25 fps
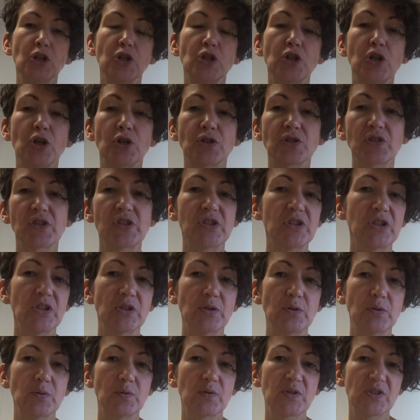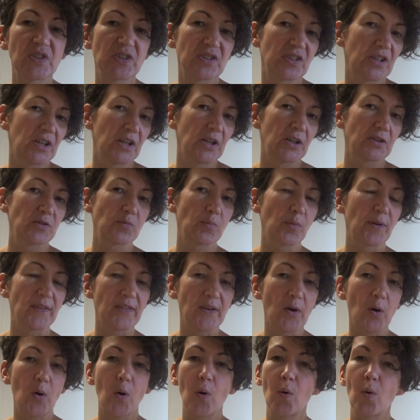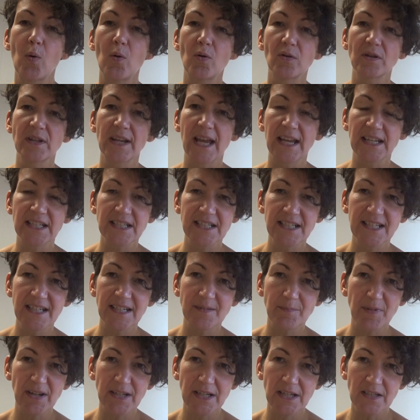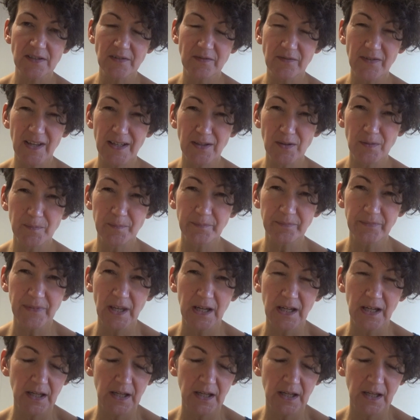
not to start with a whole 90-minute film.